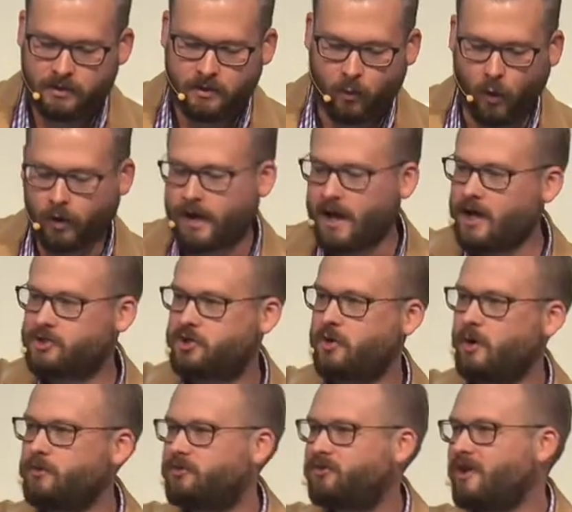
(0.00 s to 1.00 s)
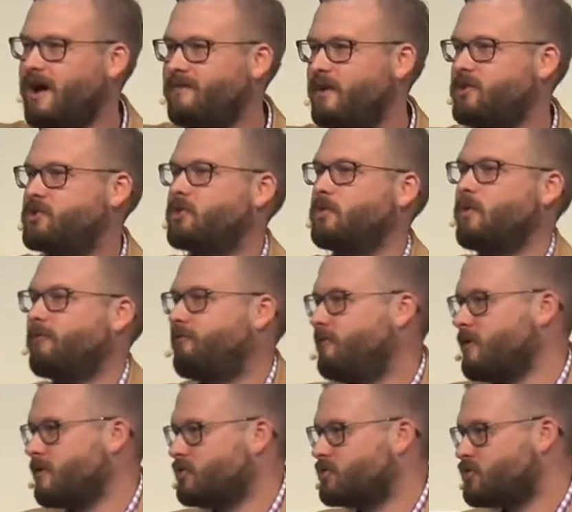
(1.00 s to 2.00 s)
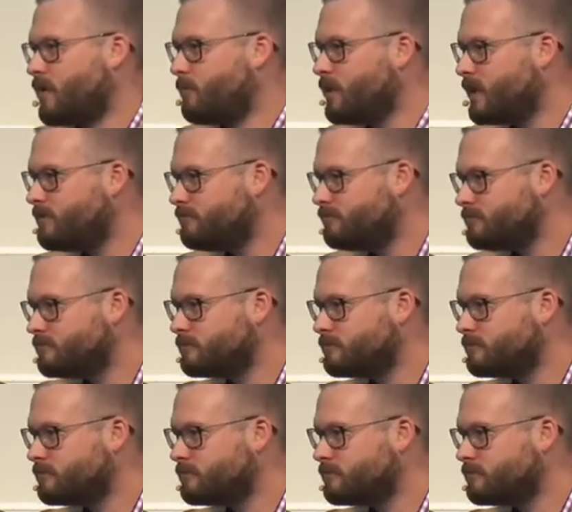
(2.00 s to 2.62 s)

Work out your own salvation with fear and trembling